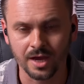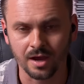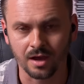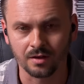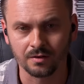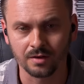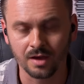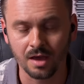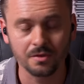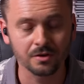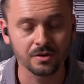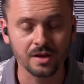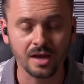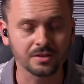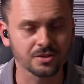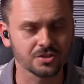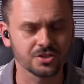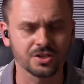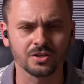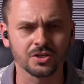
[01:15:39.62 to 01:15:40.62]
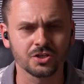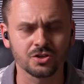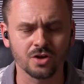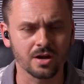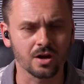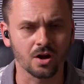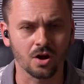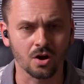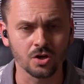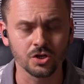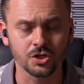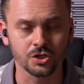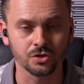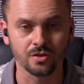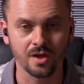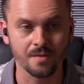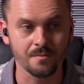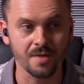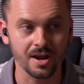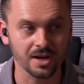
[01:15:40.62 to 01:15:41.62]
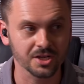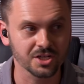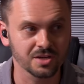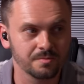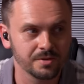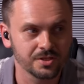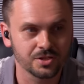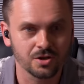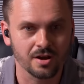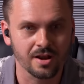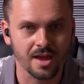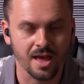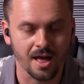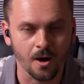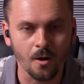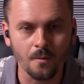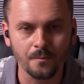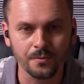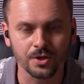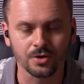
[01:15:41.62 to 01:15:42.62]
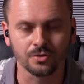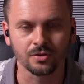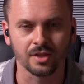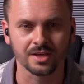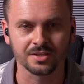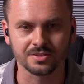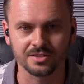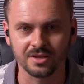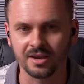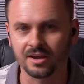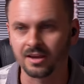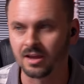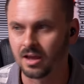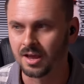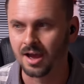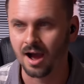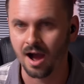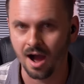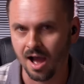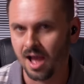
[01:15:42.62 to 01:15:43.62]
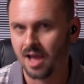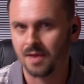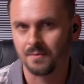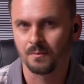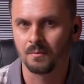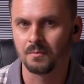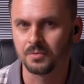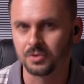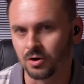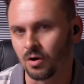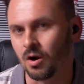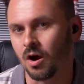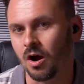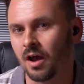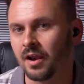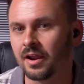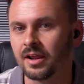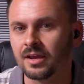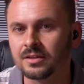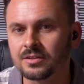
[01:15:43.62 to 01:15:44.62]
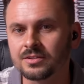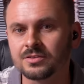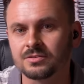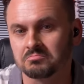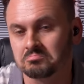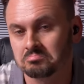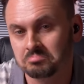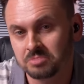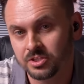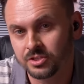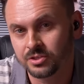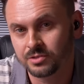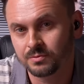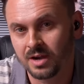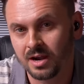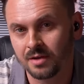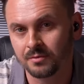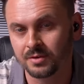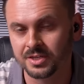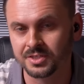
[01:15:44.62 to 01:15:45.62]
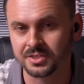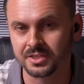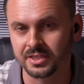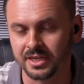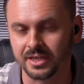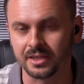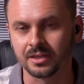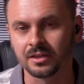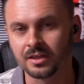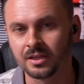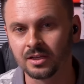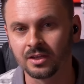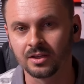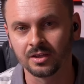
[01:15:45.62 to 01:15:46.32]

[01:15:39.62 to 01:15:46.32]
Yeah. And they're not necessarily trying to hurt you. They might actually be trying to help you, like saying, I'm your audience. This is what I want to see.